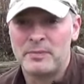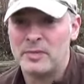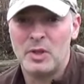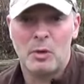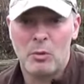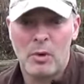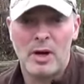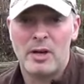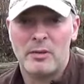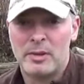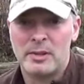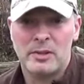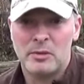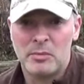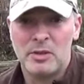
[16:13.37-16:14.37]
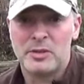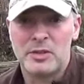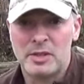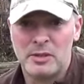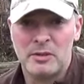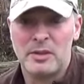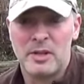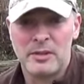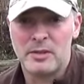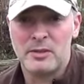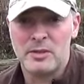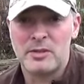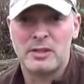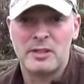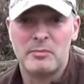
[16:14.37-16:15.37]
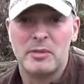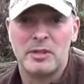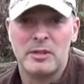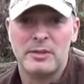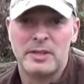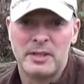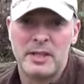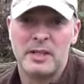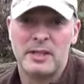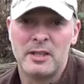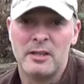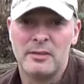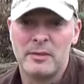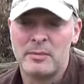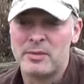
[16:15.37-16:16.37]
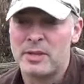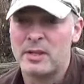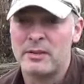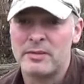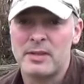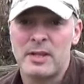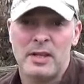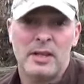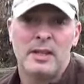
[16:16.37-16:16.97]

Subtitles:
No watering, no mulching, no nothing. You just leave them alone. They take care of themselves.